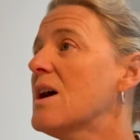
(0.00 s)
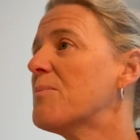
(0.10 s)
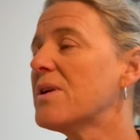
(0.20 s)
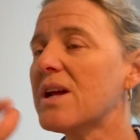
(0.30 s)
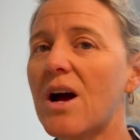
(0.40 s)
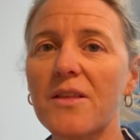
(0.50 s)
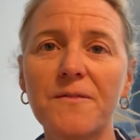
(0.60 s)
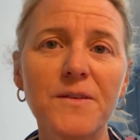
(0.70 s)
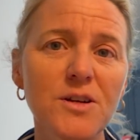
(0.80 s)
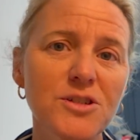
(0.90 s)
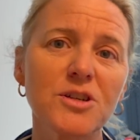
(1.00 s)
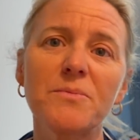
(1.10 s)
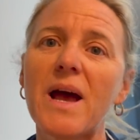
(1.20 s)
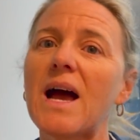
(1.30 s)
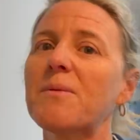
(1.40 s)
putting all the furniture
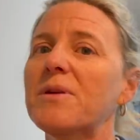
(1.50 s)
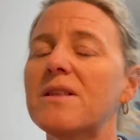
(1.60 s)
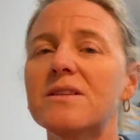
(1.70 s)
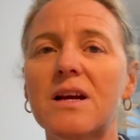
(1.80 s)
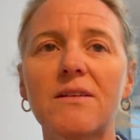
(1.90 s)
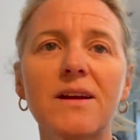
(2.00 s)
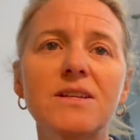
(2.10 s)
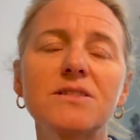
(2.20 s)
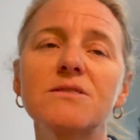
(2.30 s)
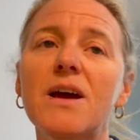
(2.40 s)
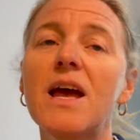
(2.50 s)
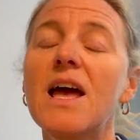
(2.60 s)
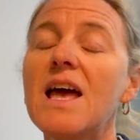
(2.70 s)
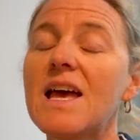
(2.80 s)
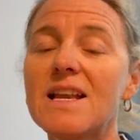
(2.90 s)
back, putting the decorations back.
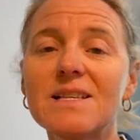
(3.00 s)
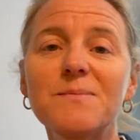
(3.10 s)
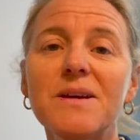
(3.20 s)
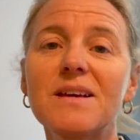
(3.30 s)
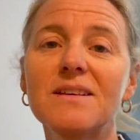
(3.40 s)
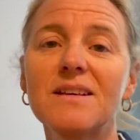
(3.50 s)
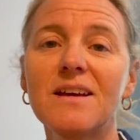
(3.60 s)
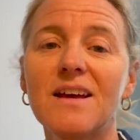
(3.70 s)
It has been